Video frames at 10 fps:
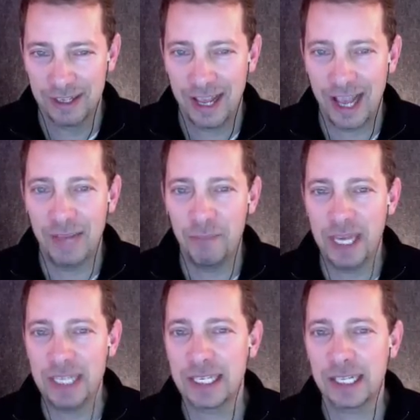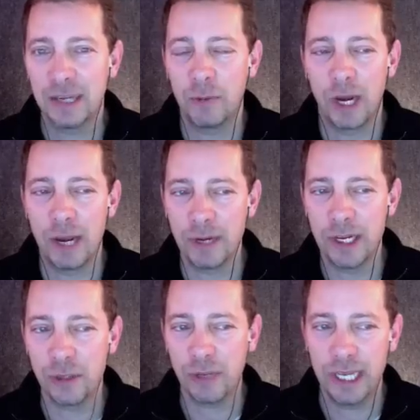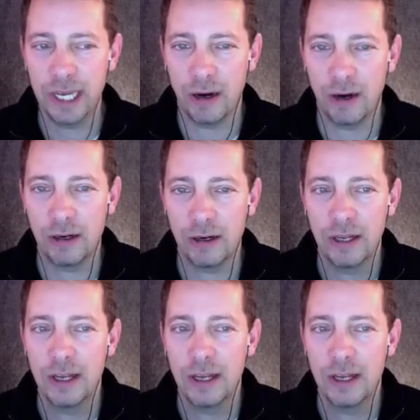And basically what I'm going to do here